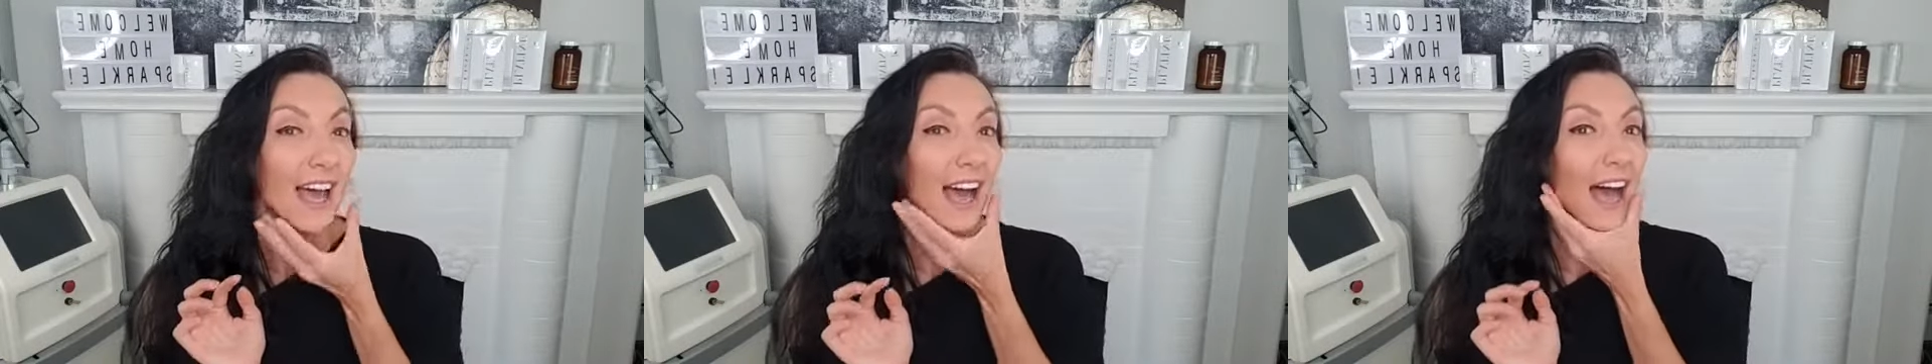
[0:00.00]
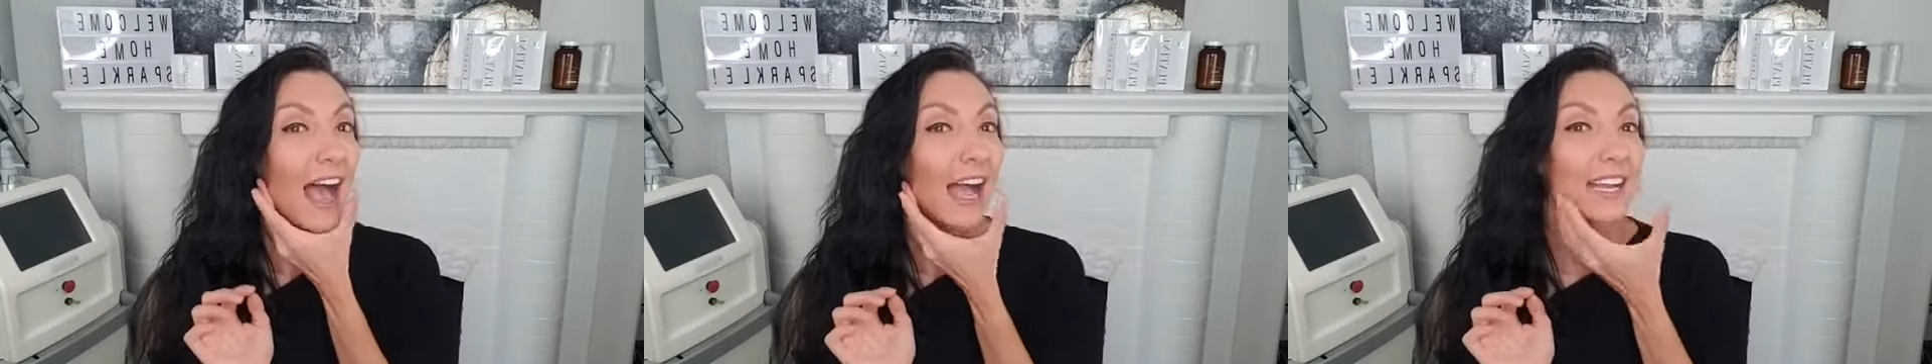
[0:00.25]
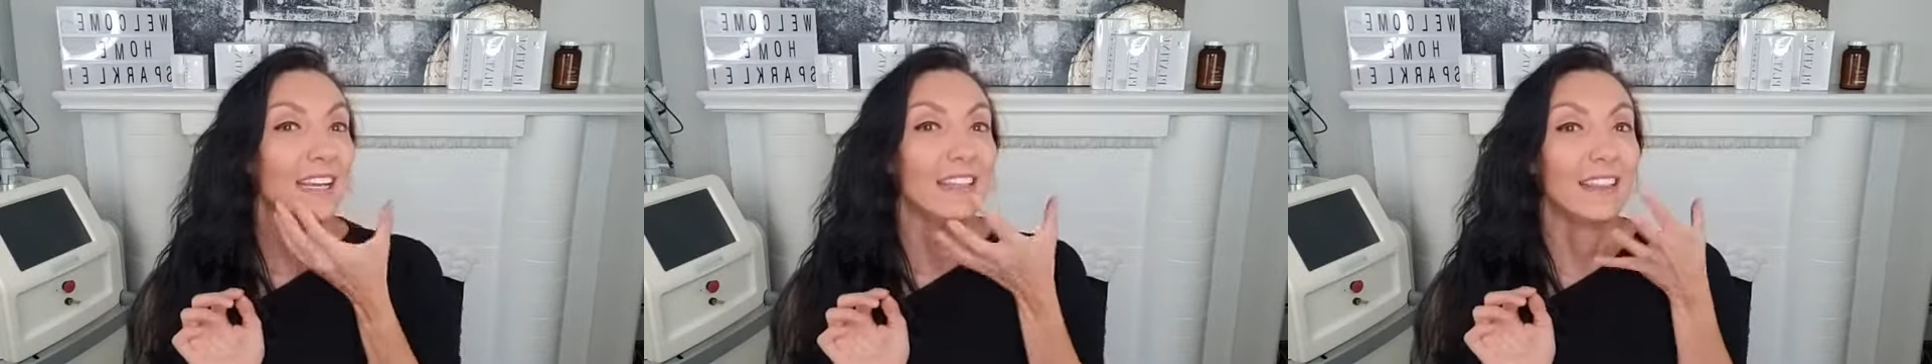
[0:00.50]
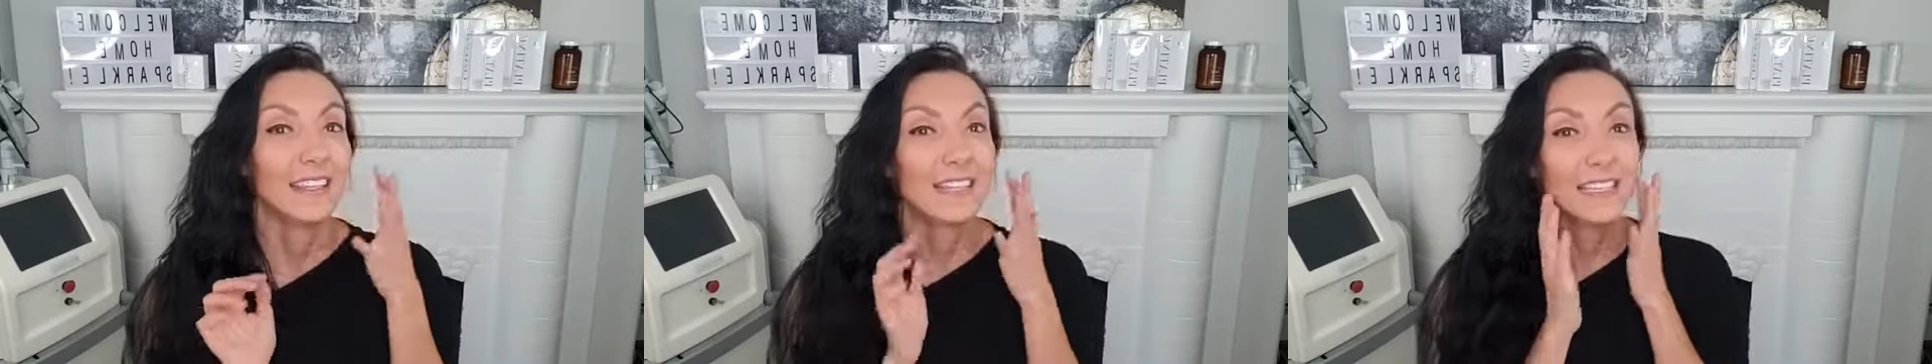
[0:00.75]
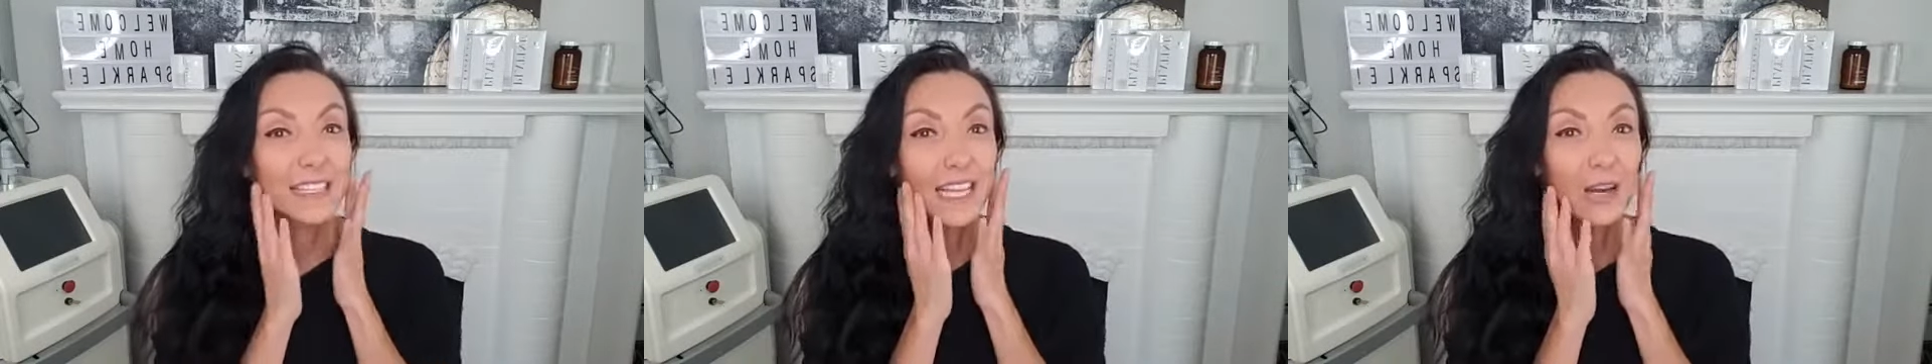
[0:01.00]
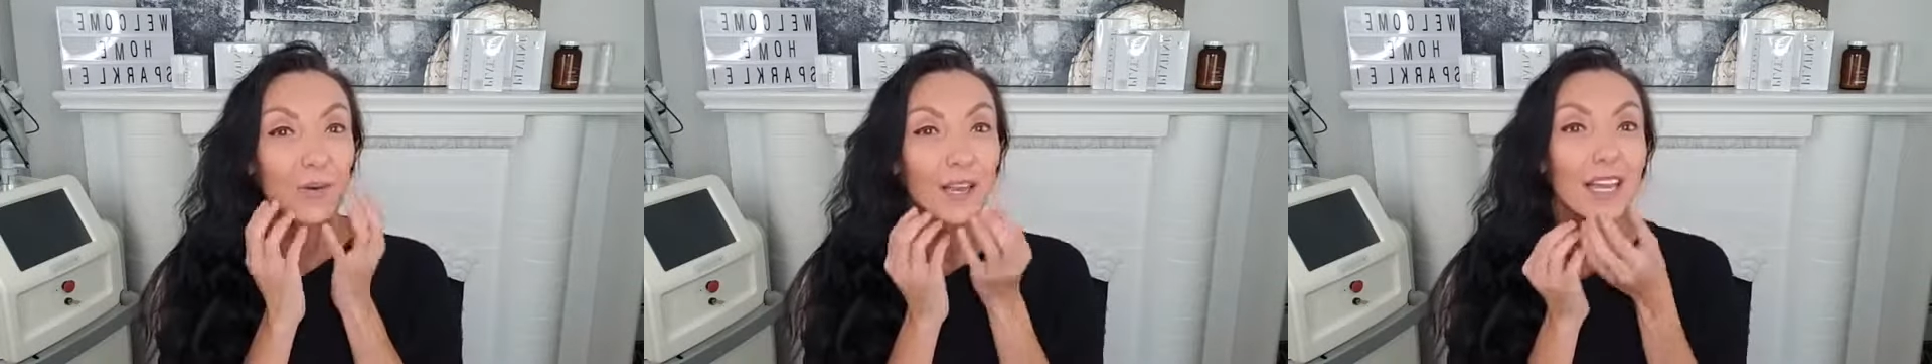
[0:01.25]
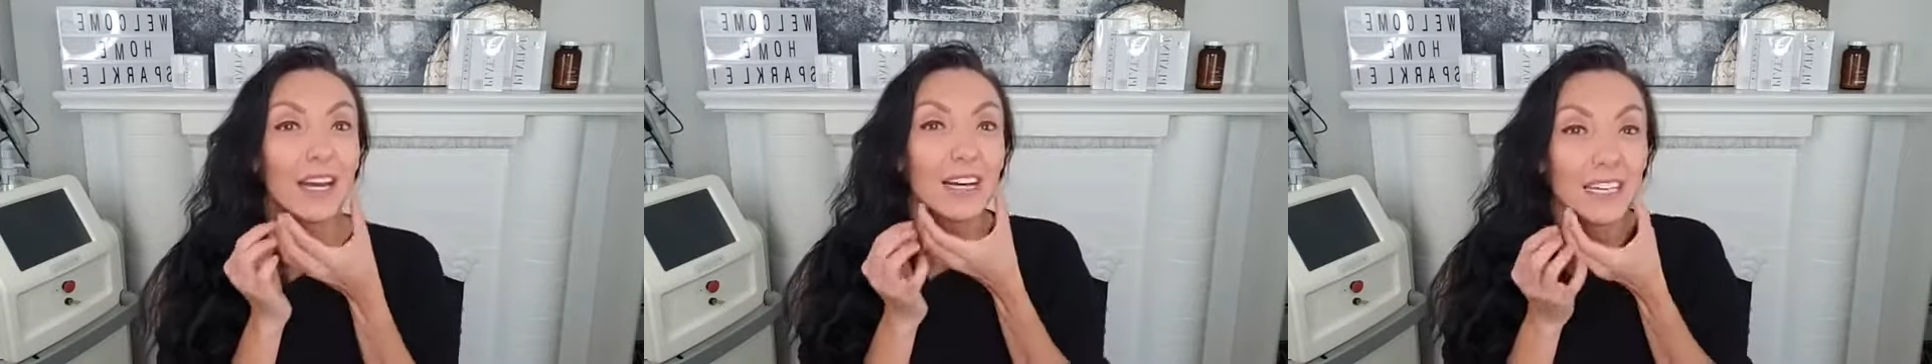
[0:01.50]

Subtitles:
acne in this area,